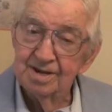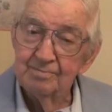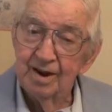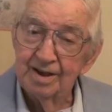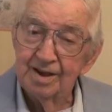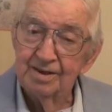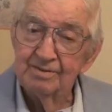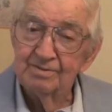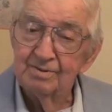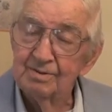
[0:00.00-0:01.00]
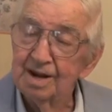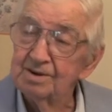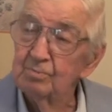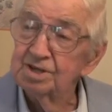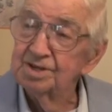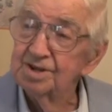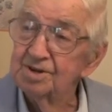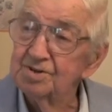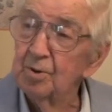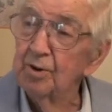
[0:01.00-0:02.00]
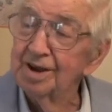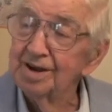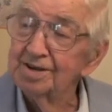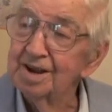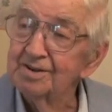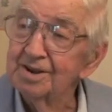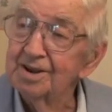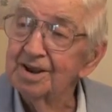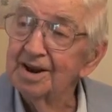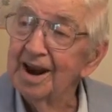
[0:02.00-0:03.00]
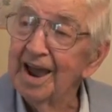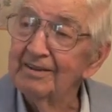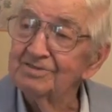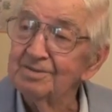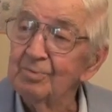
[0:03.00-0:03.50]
seemed like and he was enjoying it, said, can I have